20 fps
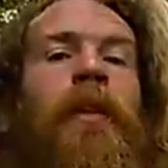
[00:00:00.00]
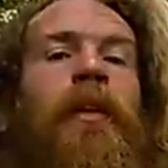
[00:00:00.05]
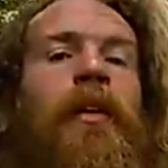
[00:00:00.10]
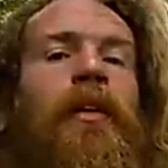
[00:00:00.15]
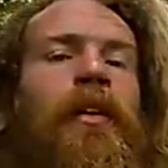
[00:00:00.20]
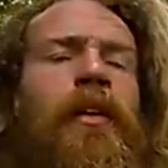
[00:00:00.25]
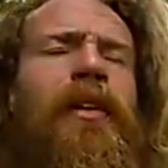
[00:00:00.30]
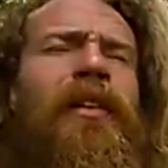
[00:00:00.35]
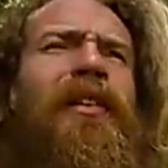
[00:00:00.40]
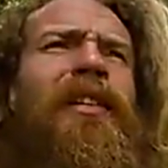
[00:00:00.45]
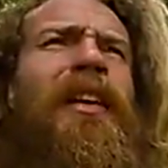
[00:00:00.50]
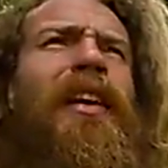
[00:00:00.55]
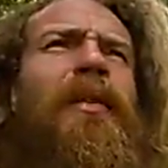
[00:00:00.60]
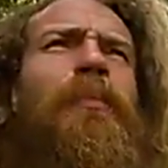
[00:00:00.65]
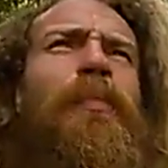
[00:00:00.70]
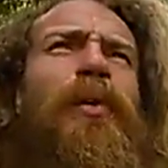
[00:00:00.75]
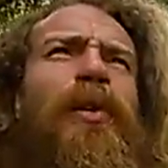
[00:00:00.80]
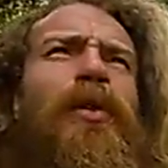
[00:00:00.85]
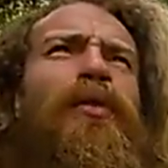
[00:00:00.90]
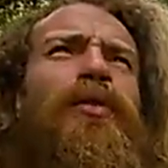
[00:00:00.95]
not
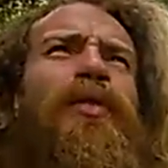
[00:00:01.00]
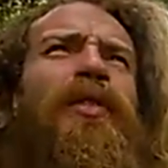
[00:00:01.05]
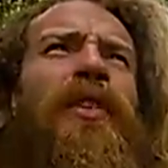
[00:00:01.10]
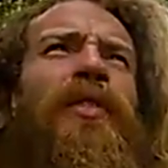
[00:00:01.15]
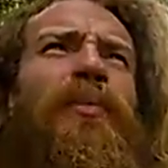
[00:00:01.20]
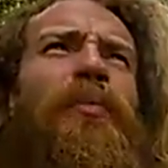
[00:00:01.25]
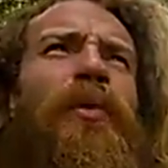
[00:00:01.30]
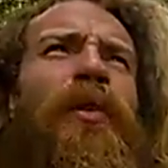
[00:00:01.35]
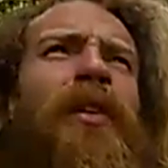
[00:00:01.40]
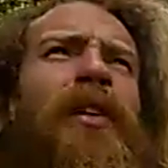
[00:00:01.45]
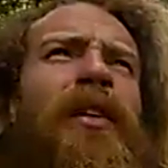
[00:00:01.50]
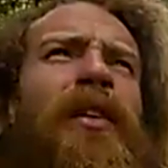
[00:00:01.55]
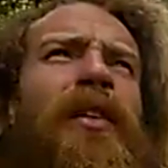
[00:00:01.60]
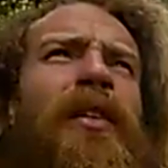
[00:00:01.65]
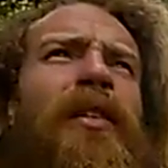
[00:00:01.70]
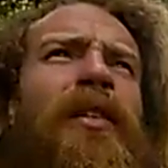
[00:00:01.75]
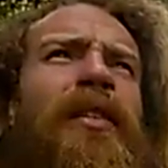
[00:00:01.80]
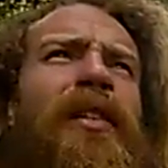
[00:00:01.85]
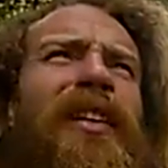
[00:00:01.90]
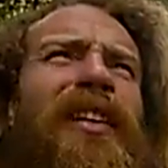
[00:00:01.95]
a pole shift, but
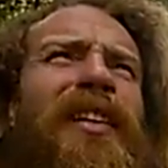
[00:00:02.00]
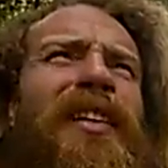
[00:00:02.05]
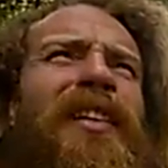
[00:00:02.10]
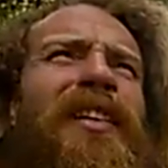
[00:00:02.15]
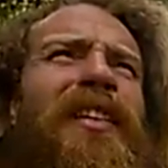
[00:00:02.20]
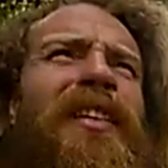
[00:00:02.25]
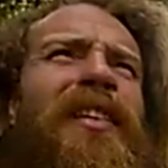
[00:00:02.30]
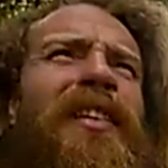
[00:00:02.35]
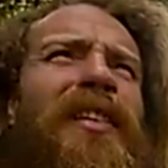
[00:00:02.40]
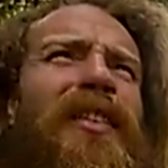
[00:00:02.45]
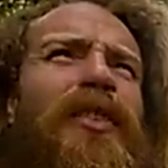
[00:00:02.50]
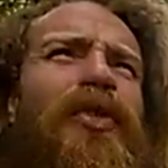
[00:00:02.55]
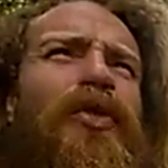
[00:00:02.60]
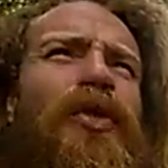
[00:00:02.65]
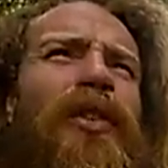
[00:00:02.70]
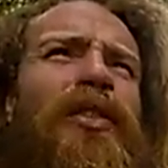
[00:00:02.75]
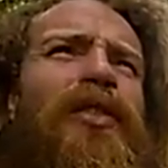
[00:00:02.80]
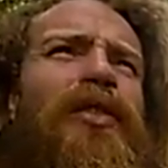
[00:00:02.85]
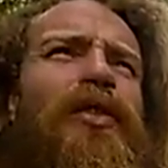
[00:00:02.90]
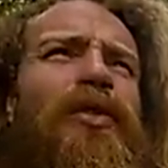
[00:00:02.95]
a
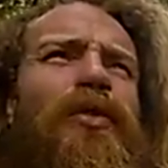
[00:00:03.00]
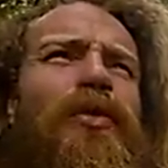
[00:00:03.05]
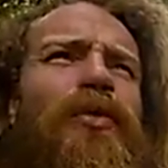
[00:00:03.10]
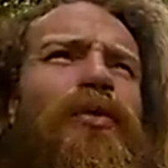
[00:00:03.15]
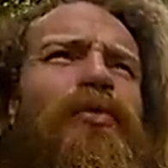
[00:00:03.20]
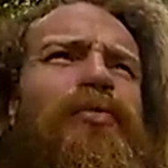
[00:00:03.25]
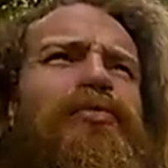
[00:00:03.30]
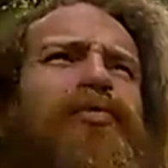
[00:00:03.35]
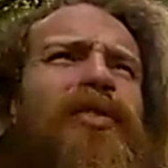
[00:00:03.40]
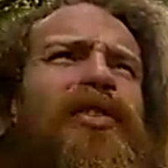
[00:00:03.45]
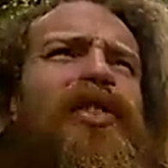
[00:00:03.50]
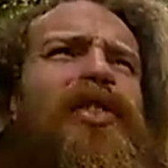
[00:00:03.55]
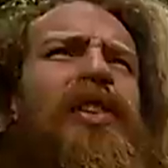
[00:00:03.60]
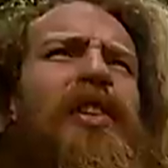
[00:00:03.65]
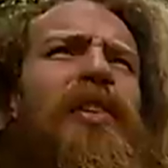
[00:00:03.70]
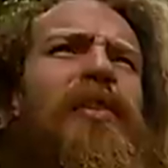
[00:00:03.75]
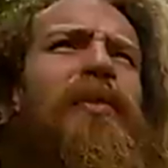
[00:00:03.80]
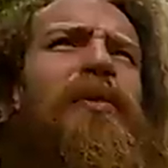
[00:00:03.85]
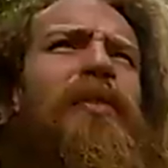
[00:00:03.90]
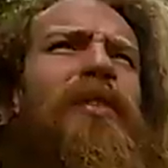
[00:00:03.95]
crustal
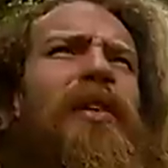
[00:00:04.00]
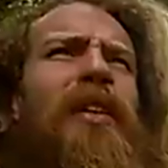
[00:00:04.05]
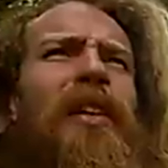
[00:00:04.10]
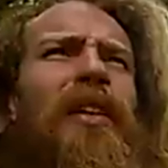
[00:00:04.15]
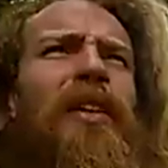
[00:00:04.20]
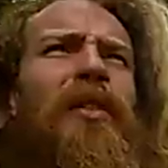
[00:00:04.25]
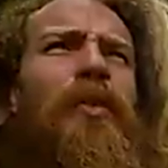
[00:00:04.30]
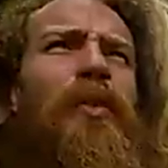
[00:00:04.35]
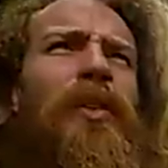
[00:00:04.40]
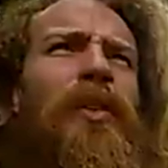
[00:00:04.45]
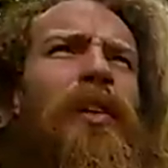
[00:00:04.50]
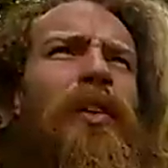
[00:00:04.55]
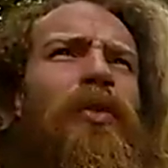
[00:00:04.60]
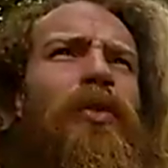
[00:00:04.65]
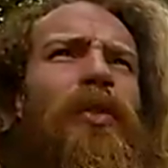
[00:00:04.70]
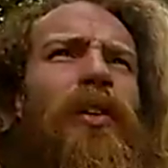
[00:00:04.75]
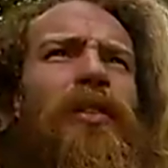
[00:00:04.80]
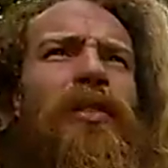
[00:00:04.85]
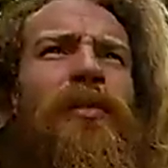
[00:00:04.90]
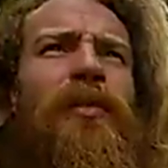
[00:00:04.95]
shift, where the
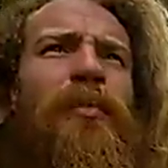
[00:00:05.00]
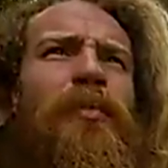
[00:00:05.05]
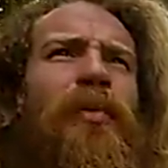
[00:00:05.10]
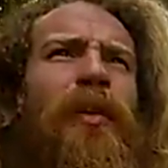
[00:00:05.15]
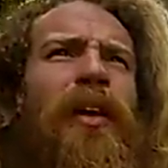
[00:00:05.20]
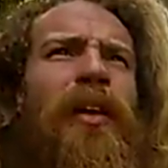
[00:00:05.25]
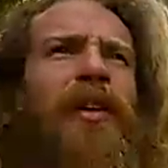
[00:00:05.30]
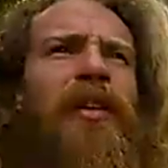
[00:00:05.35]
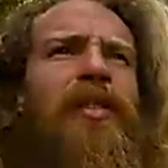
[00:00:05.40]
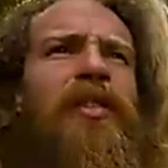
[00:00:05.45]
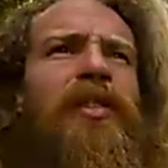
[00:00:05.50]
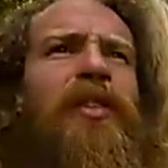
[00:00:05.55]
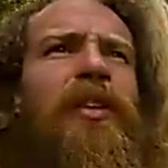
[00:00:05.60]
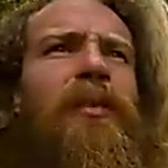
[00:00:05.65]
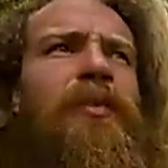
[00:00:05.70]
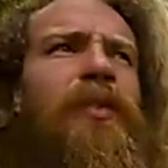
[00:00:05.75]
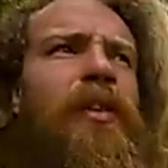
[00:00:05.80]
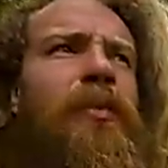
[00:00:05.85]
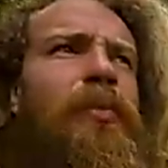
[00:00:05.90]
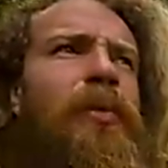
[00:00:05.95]
crust of the planet
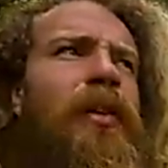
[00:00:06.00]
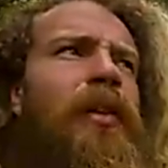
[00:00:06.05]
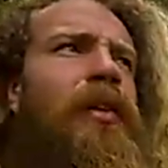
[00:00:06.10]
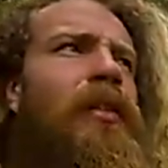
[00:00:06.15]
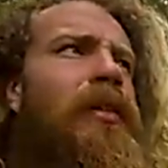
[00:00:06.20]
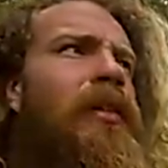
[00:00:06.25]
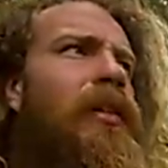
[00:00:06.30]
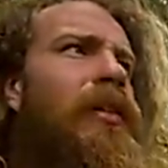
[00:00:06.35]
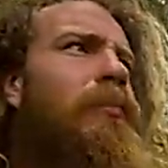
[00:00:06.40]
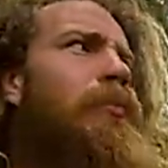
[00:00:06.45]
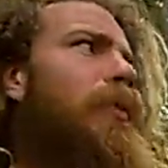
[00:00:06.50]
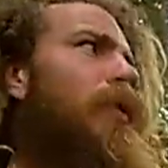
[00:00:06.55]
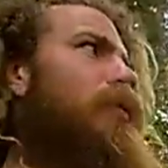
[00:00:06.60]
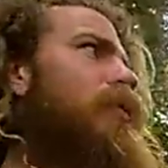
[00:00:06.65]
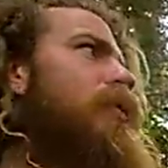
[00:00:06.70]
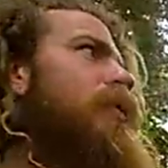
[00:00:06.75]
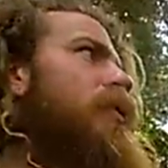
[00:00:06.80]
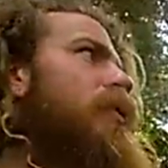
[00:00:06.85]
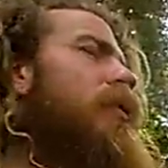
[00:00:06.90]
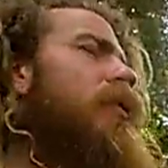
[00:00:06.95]
shifted upon the
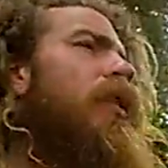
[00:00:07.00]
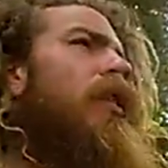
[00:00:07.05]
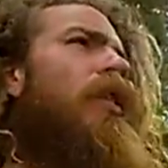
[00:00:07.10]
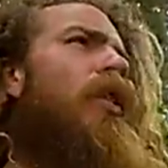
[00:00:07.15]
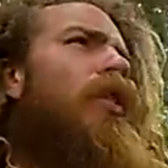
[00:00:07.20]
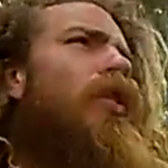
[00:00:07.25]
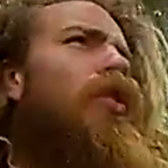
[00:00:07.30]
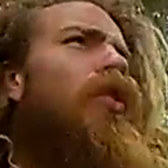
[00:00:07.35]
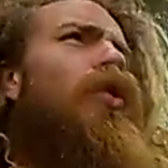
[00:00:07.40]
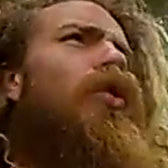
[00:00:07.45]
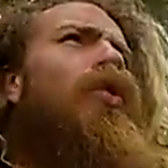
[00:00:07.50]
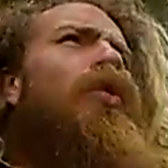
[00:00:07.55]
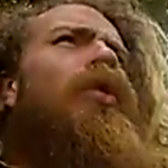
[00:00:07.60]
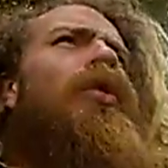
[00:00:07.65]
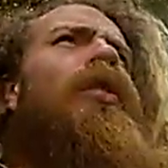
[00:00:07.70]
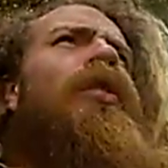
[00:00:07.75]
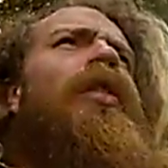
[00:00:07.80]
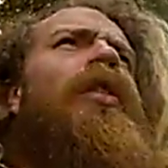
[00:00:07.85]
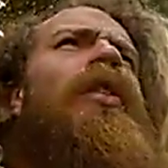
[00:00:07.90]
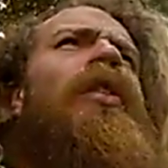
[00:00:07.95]
molten
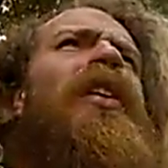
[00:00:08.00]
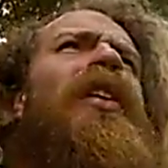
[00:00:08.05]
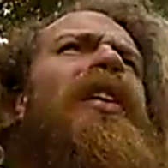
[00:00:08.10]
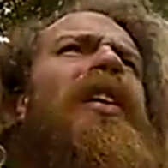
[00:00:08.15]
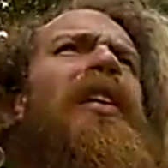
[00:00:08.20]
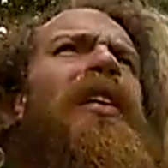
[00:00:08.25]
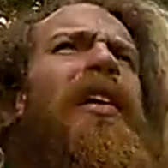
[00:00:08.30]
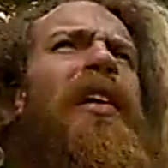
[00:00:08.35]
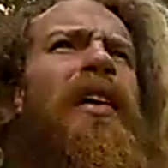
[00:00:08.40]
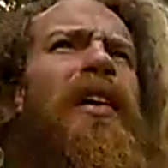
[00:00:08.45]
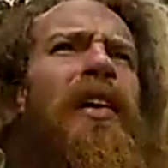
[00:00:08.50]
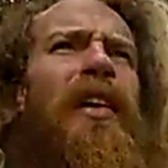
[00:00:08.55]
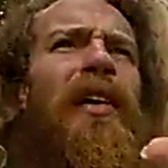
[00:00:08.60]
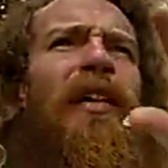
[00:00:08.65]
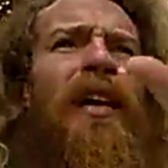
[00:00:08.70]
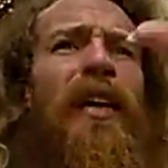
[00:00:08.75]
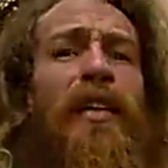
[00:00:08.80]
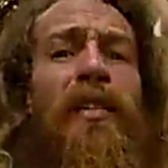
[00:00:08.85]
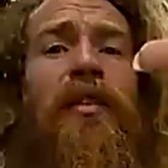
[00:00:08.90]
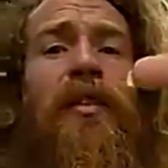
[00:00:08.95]
core, and
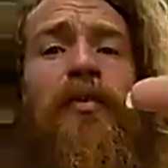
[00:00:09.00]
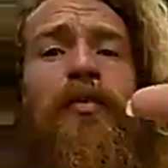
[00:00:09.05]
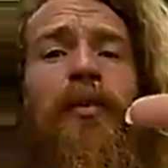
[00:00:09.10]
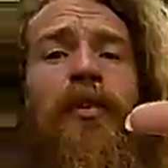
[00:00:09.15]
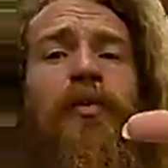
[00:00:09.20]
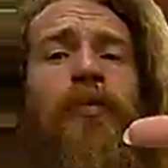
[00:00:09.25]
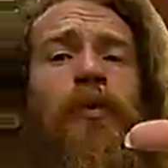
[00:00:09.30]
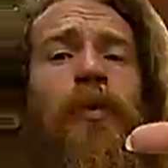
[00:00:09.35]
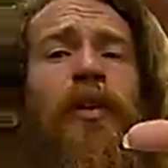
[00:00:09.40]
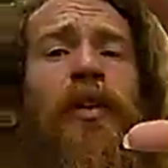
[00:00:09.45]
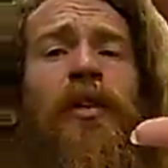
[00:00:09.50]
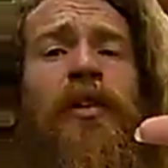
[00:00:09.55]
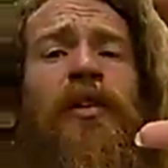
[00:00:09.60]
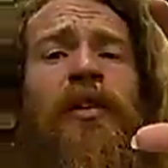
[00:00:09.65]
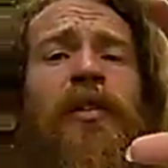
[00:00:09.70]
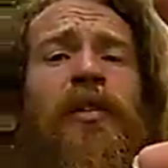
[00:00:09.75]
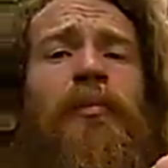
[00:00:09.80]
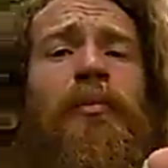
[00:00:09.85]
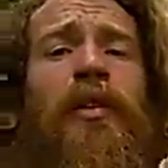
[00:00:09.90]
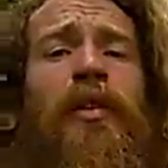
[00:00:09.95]
Atlantis, which was
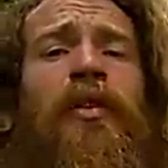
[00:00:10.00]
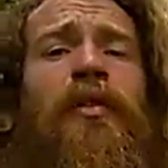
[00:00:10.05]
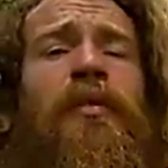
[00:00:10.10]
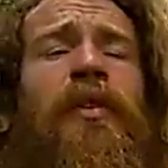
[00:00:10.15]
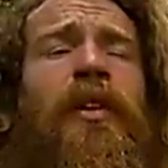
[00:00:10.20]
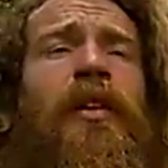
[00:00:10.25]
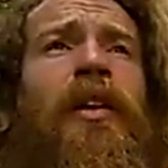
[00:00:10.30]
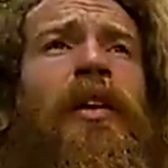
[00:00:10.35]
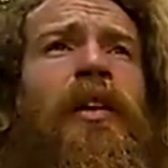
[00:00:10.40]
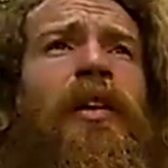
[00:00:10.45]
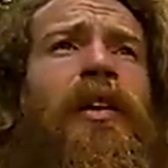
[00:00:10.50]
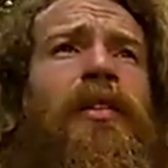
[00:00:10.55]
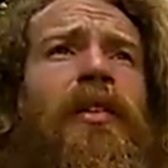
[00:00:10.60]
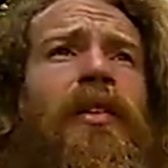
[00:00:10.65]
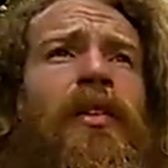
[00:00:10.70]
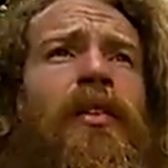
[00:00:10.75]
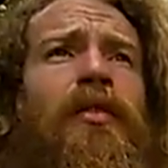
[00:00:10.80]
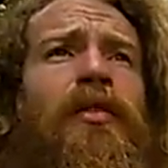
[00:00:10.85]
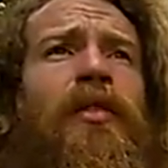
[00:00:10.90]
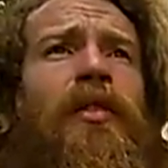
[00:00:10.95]
in the middle of the
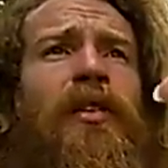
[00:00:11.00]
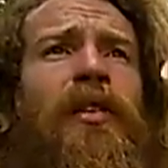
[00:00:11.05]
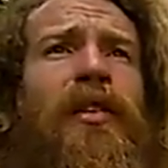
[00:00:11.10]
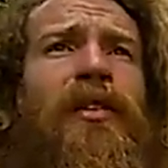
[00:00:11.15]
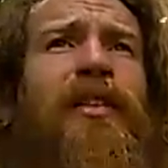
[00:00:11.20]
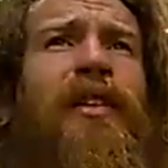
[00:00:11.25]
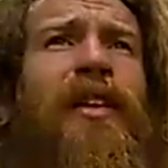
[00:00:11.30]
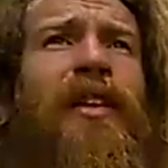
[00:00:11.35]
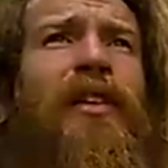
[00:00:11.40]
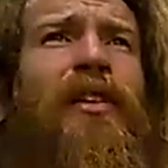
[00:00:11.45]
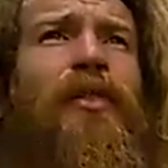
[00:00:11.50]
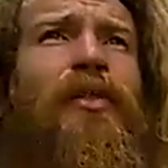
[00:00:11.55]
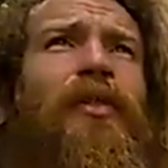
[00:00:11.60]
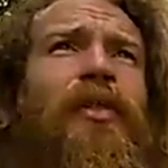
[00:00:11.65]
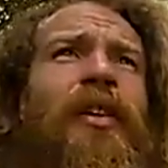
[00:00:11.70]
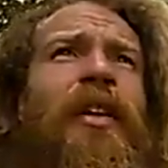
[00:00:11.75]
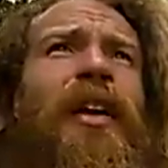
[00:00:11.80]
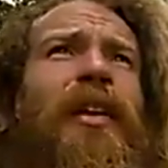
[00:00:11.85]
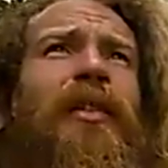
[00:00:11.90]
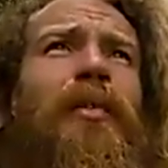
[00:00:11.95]
Atlantic Ocean, is
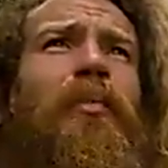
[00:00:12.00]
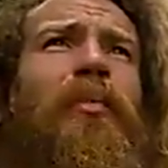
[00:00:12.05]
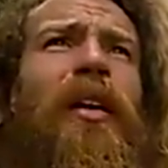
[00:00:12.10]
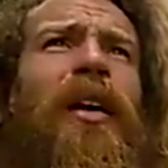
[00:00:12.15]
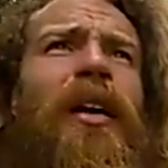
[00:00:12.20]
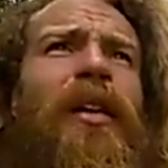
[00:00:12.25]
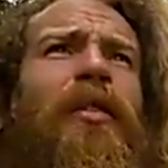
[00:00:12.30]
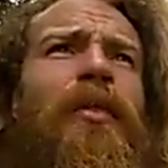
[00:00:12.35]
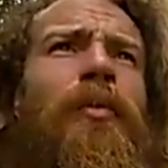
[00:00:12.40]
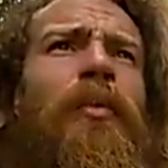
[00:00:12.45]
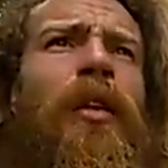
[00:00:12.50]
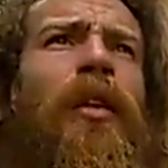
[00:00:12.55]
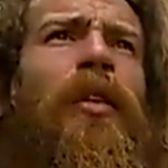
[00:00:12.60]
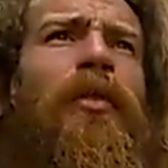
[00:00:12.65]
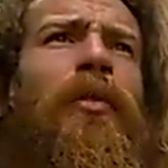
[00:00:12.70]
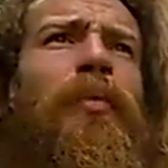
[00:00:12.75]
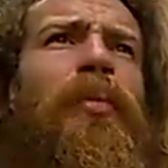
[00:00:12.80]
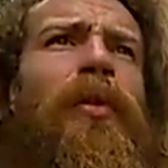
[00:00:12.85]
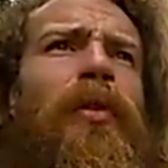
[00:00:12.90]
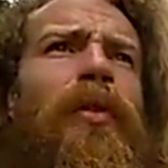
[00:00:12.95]
now at the bottom
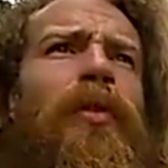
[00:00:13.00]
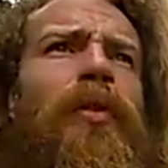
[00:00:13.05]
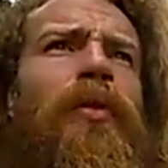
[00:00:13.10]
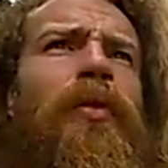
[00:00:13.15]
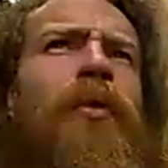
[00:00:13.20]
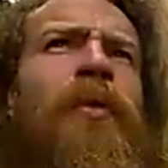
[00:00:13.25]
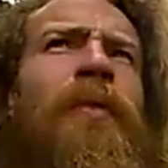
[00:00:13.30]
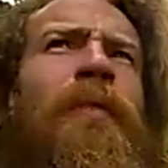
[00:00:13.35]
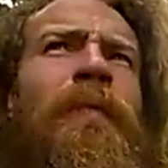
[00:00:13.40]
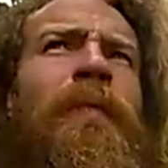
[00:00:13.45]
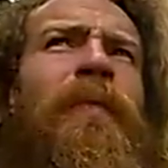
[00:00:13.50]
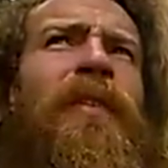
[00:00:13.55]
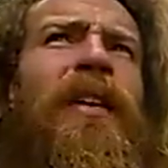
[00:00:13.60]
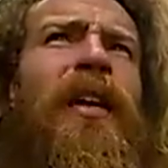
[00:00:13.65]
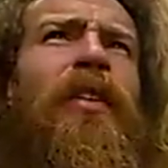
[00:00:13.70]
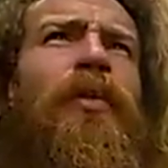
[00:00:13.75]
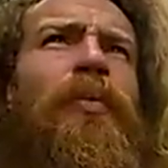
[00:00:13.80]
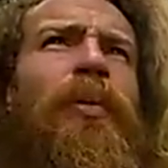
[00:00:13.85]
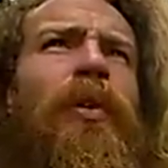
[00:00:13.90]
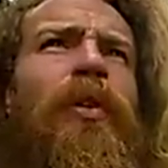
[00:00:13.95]
on the pole, South